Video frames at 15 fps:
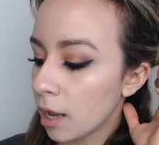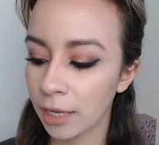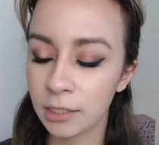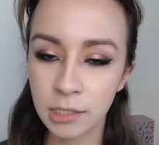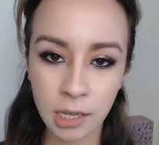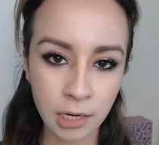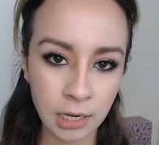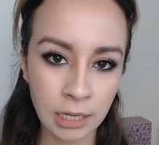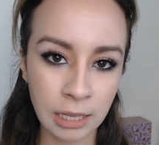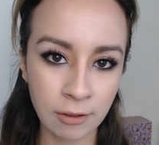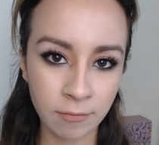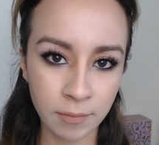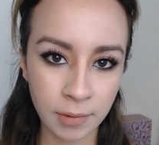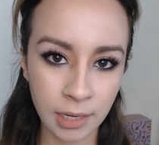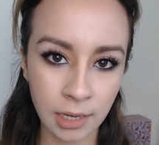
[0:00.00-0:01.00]
It's gonna
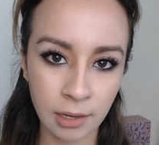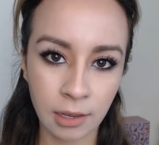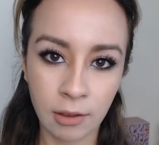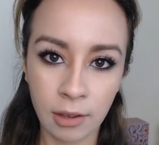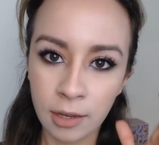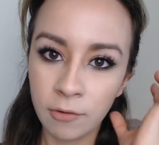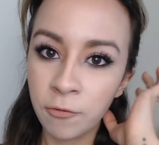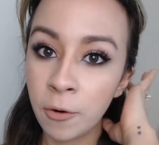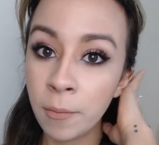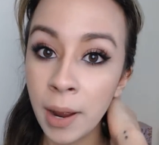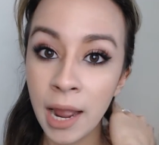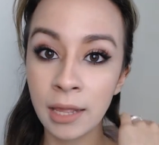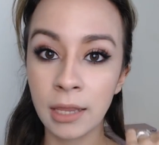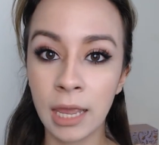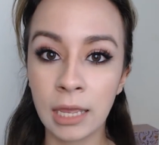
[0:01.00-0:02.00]
give me, for
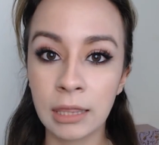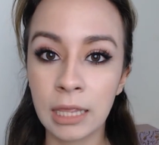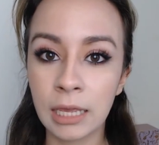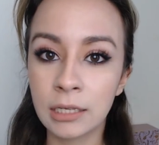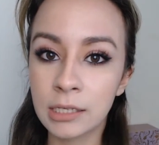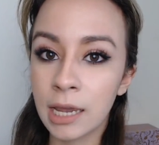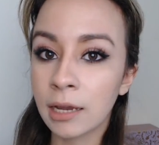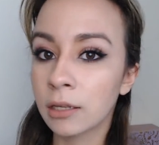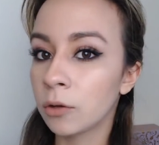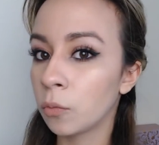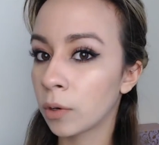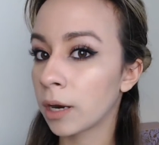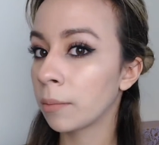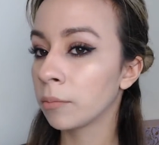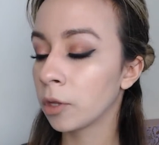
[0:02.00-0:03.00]
my length, exactly
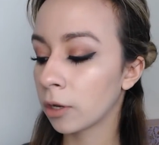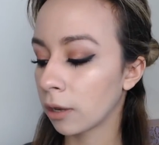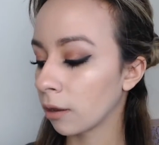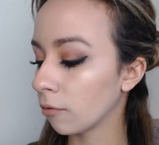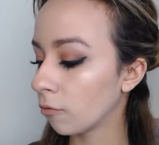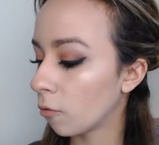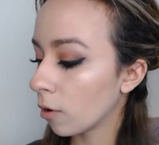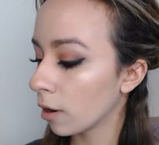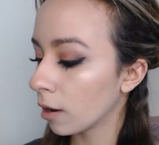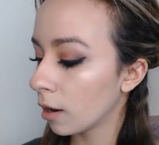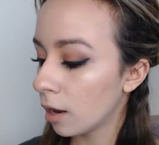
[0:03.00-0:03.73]
what I'm looking for.